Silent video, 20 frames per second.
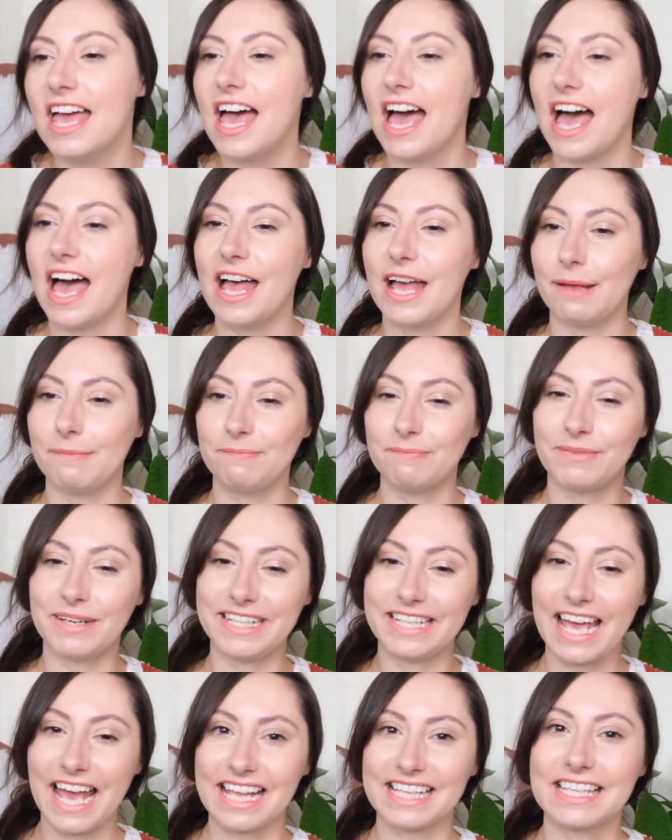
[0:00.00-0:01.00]
But
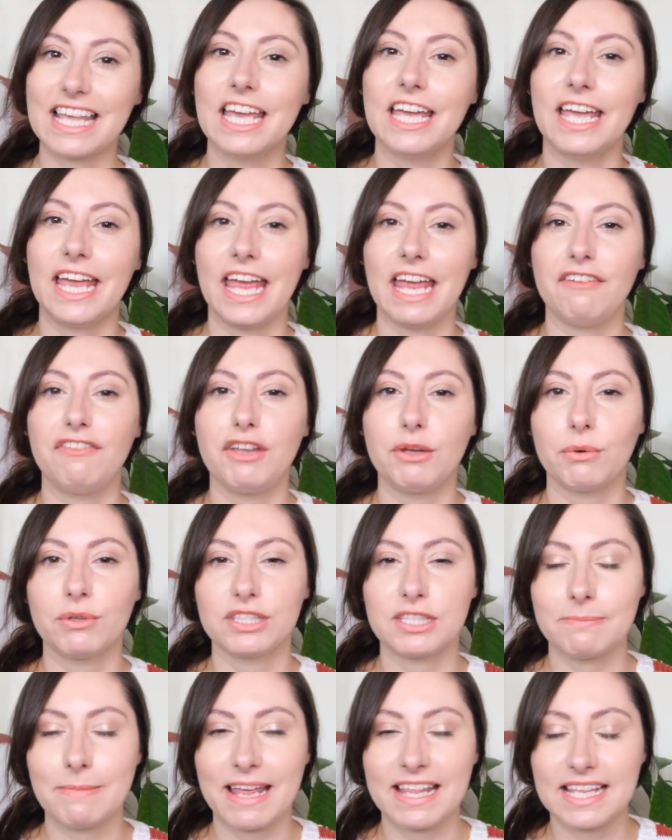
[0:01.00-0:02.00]
yes, if you
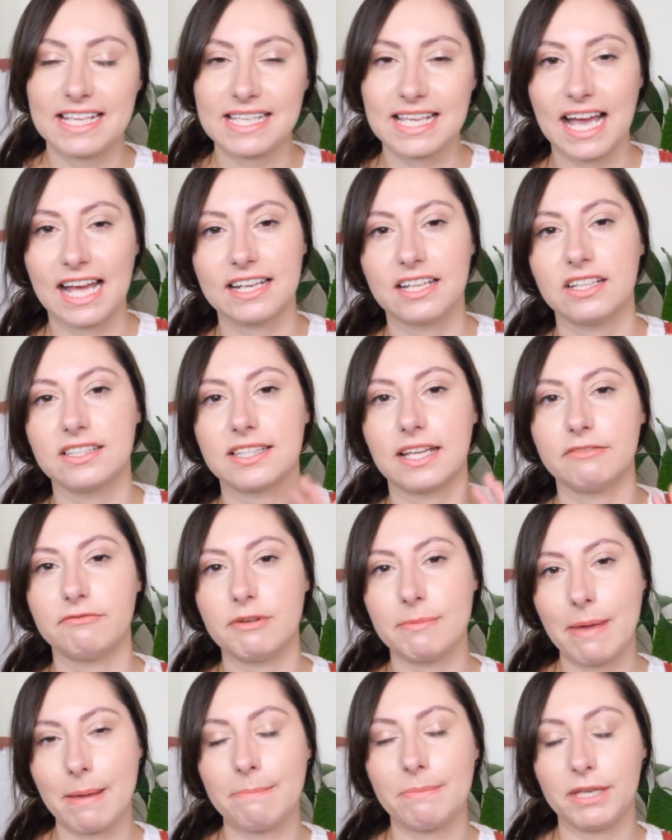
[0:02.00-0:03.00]
want to make these candles, then
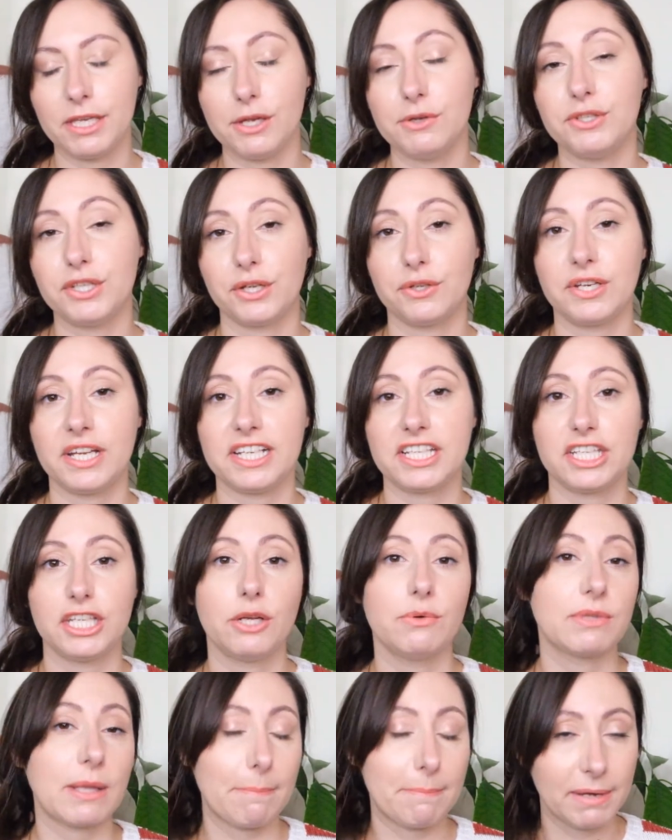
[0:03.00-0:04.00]
remember you do need to
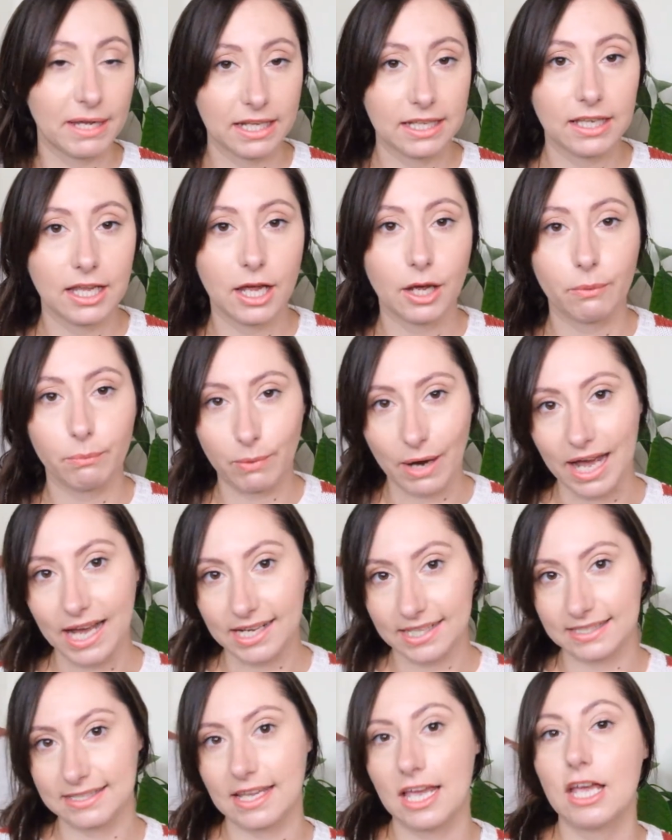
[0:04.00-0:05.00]
use pillar
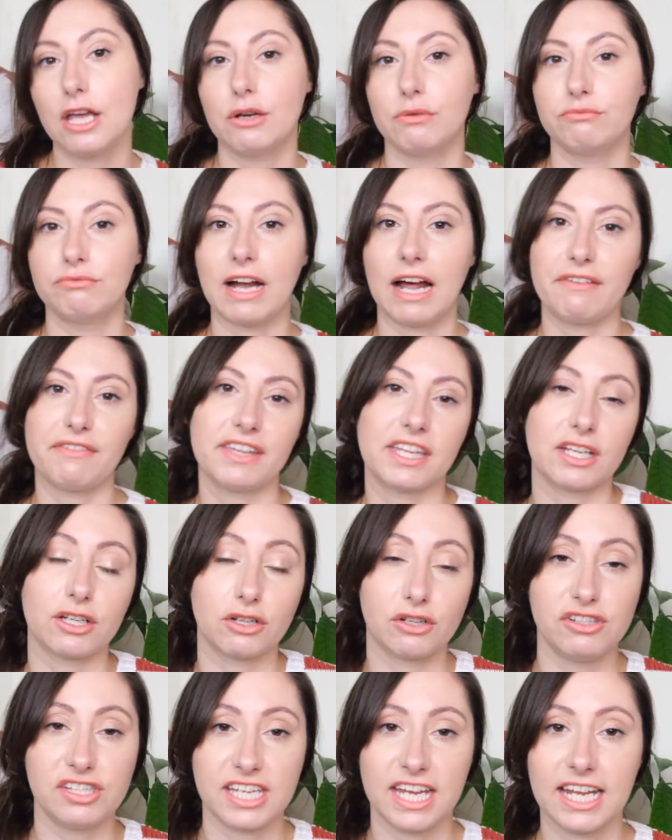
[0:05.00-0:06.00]
wax rather than
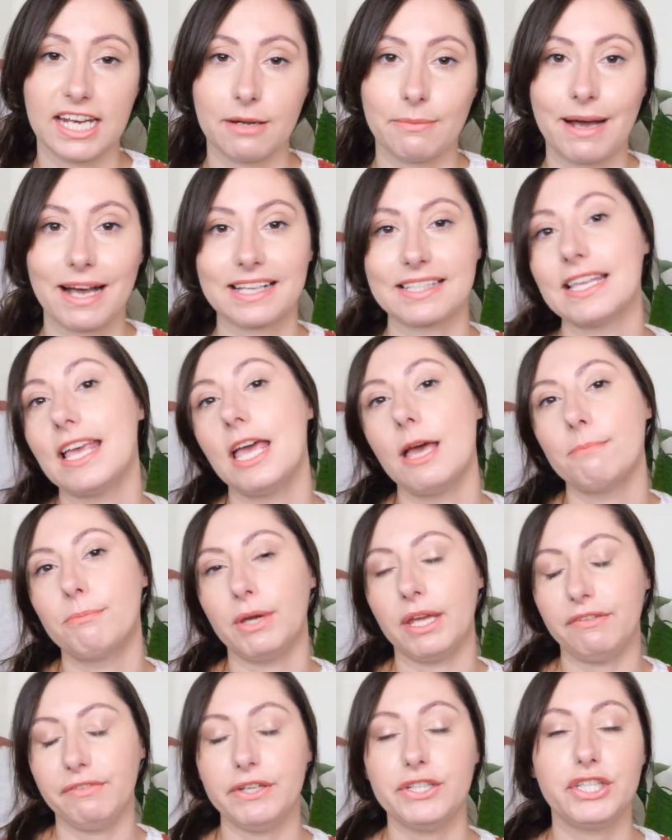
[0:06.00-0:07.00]
container wax.
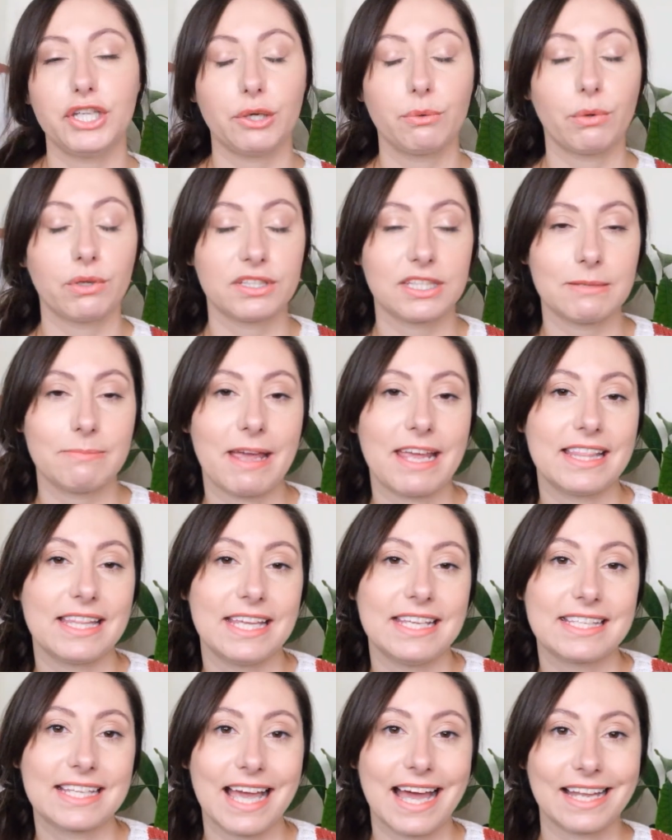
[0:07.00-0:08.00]
But if you do want to make
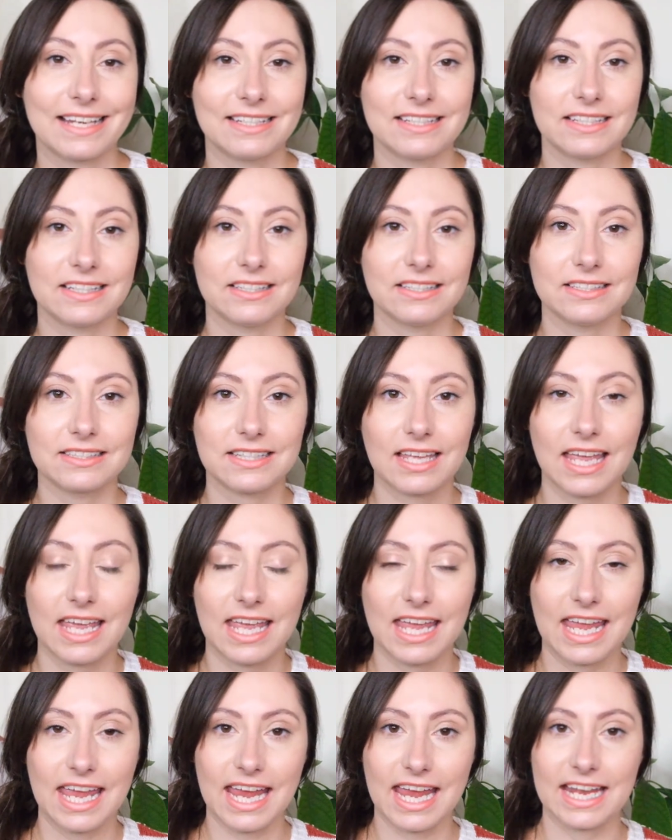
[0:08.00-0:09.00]
these candles
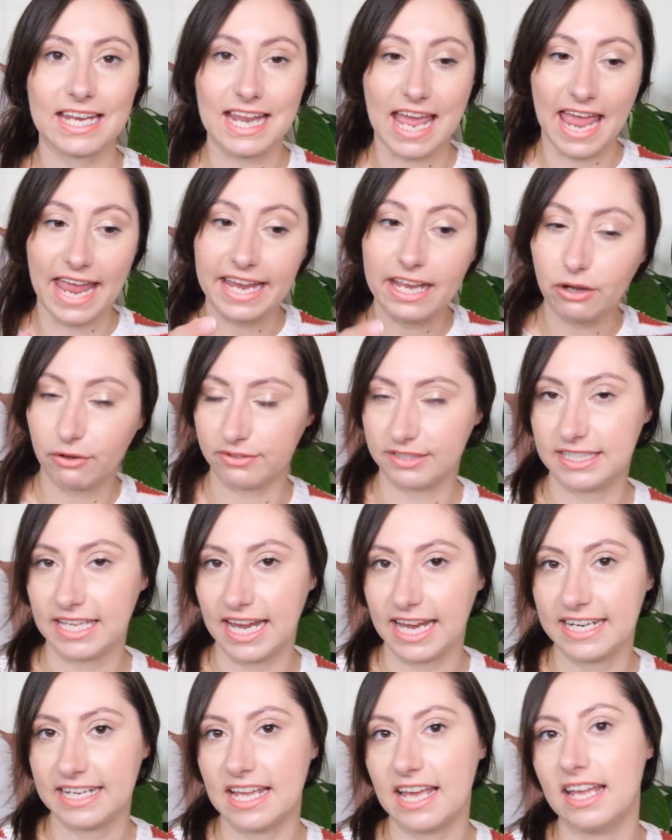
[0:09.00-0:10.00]
in a
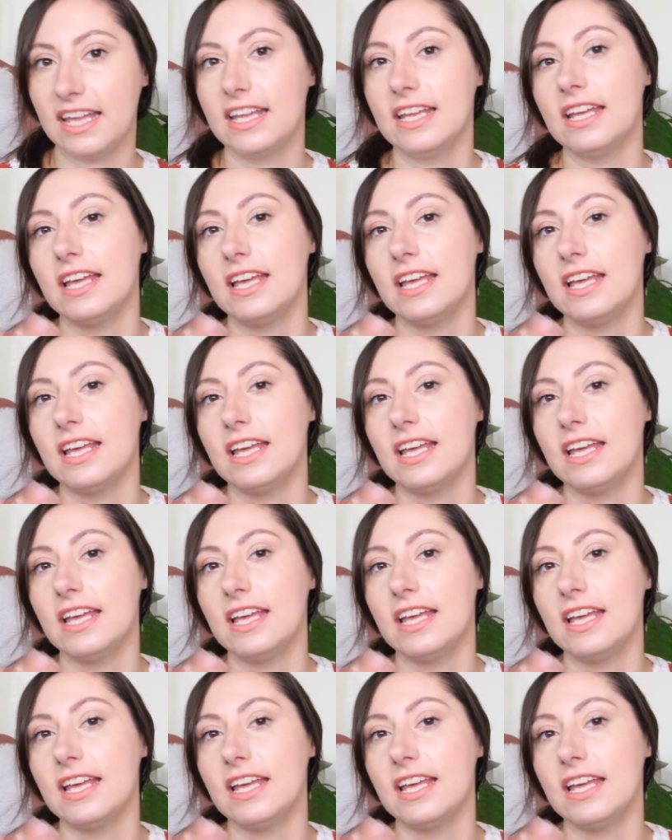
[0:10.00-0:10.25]
container,